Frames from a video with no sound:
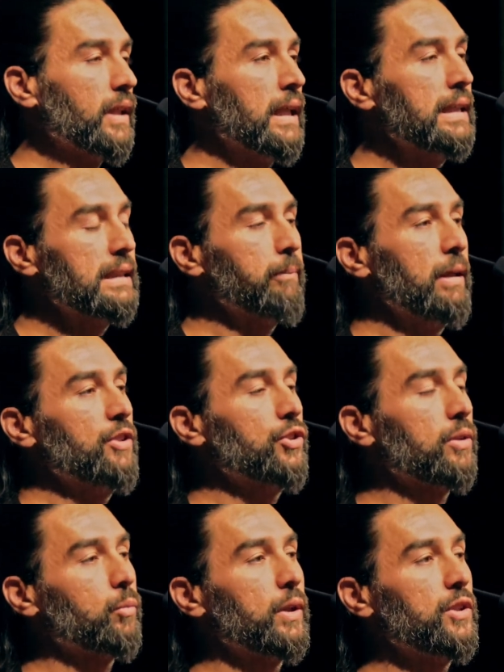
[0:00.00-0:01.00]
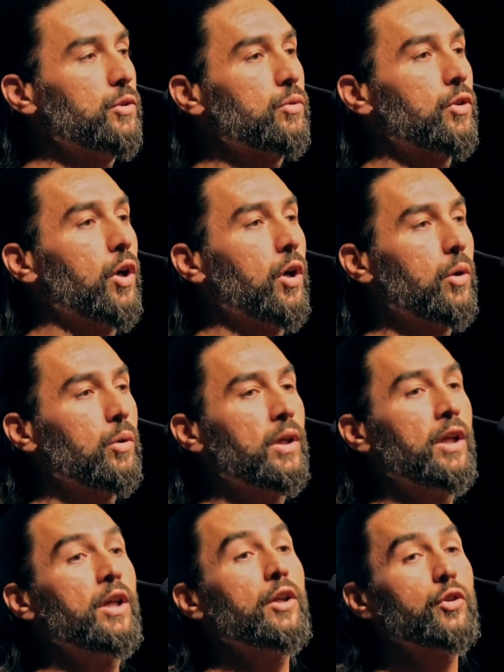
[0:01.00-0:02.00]
as I mentioned, when you go
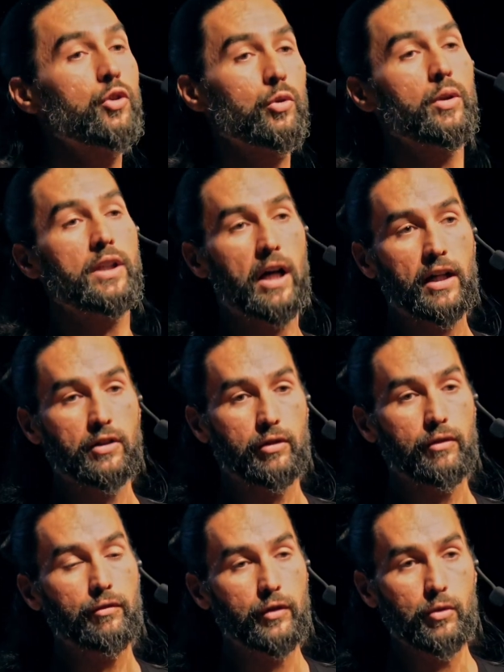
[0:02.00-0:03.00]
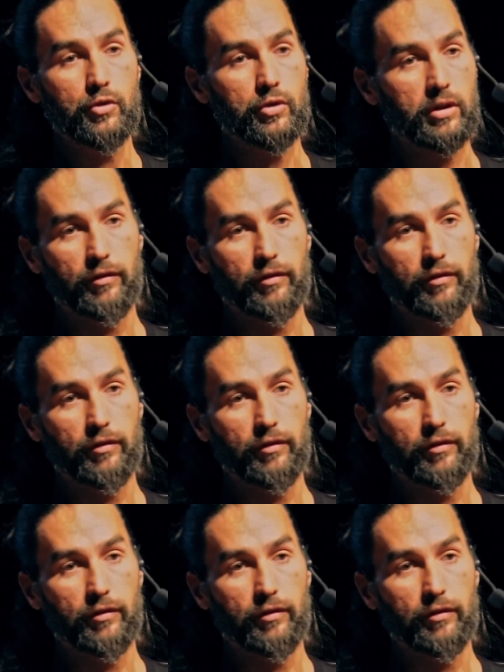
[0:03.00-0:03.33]
to a doctor in future,